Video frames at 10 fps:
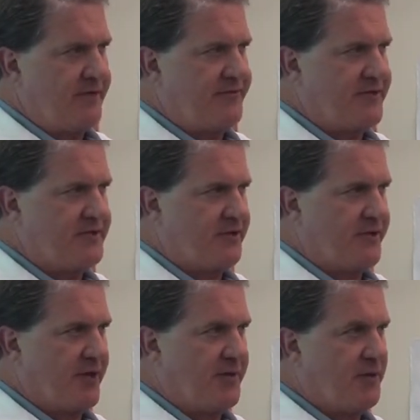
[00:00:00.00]
physical
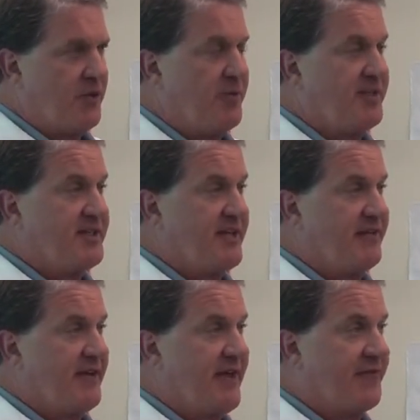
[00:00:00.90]
therapy, the
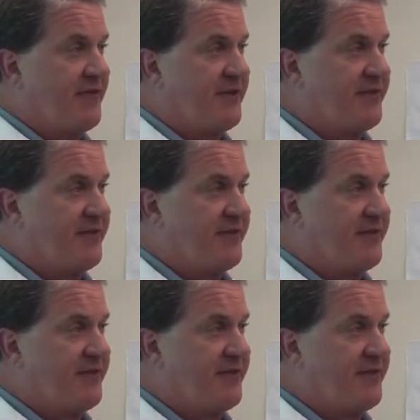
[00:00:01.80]
rehabilitative effort